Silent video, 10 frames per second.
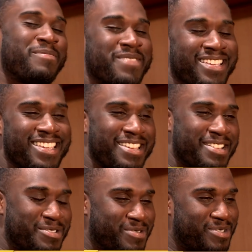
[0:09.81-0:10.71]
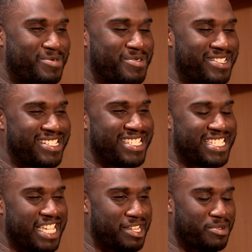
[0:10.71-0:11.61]
I was like, yeah, Luke Tenuta,
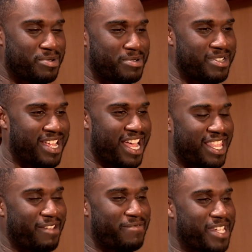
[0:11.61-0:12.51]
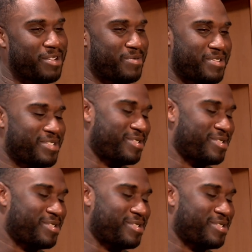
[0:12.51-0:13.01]
the 6'8 dude I left Tech with.